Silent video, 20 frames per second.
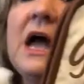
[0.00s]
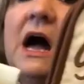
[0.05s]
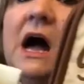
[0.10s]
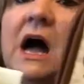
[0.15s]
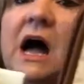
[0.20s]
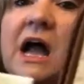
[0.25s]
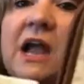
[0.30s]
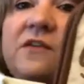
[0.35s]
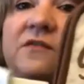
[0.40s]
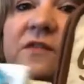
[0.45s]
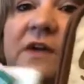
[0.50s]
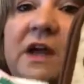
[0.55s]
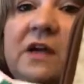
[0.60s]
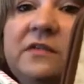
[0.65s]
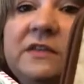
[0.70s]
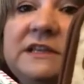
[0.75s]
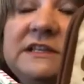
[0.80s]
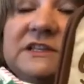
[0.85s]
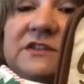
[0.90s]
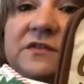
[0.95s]
I
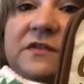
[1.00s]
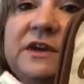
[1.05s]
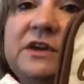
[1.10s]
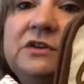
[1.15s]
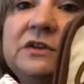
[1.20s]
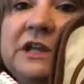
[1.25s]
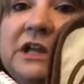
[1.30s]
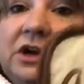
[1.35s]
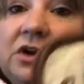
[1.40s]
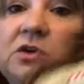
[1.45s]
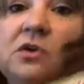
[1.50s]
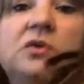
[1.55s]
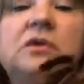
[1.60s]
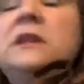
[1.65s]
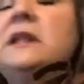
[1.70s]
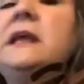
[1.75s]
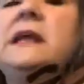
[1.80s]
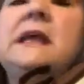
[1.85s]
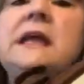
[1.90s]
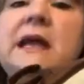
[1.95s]
found these fairly
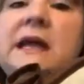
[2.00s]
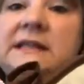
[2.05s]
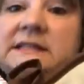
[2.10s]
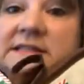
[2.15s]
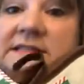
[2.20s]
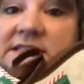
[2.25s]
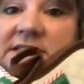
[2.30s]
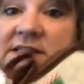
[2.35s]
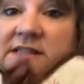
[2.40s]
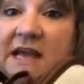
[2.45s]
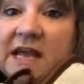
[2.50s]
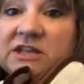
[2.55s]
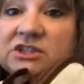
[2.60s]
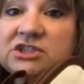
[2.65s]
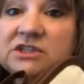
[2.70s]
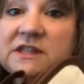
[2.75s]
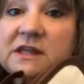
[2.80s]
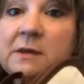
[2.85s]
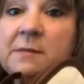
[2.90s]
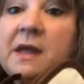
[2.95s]
early and
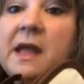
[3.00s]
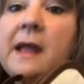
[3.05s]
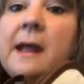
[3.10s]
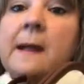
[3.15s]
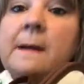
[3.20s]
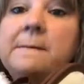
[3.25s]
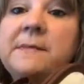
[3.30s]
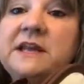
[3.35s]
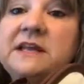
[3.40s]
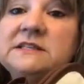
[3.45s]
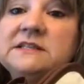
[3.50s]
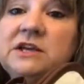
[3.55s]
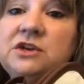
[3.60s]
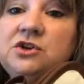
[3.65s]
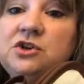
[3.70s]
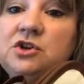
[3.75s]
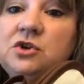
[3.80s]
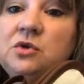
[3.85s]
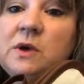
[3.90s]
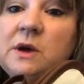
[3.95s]
snatched them because I
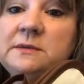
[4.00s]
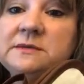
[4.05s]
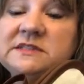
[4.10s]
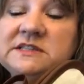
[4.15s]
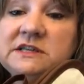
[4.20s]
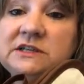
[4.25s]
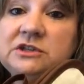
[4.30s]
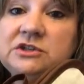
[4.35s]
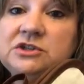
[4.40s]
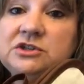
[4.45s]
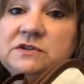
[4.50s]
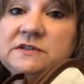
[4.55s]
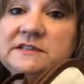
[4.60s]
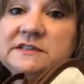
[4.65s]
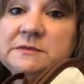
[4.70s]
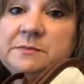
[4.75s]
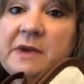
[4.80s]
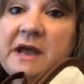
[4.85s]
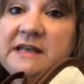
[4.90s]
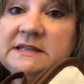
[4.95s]
knew I was gonna do
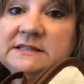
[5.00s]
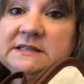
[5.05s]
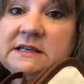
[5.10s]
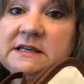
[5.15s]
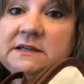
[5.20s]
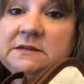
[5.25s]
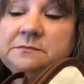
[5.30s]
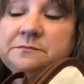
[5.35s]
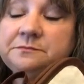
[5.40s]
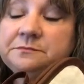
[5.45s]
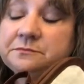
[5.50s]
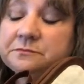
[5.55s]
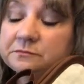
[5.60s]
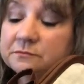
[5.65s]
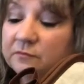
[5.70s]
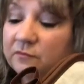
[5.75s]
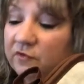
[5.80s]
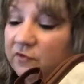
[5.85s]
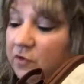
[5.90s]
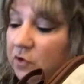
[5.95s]
this basket
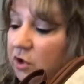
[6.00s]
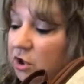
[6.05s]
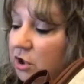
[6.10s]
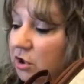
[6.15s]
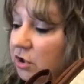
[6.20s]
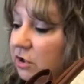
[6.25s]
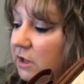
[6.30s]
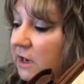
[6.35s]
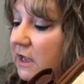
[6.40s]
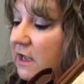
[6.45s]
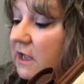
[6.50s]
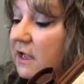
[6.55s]
for her.